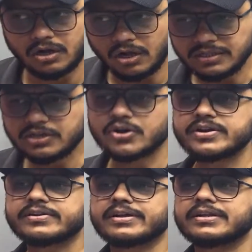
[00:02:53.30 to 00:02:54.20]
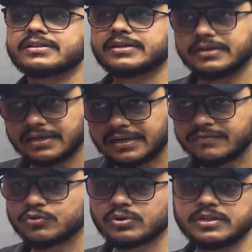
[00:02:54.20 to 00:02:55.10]
On the contrary, there are a
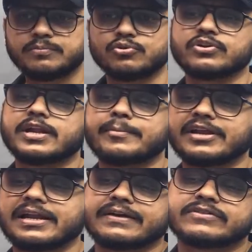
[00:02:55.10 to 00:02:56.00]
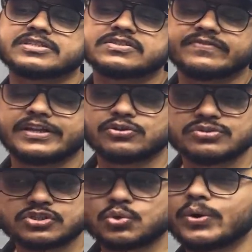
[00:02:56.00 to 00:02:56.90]
few other programming languages where you
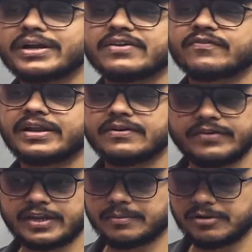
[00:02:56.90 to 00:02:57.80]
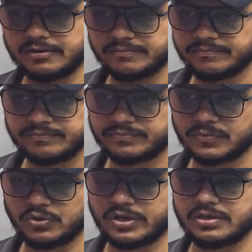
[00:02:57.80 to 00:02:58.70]
just go and define a variable.
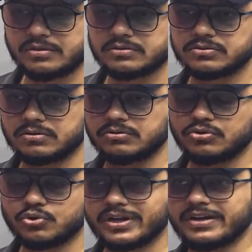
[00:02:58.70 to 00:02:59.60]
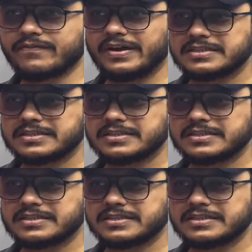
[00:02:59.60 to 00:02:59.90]
Okay, so you can define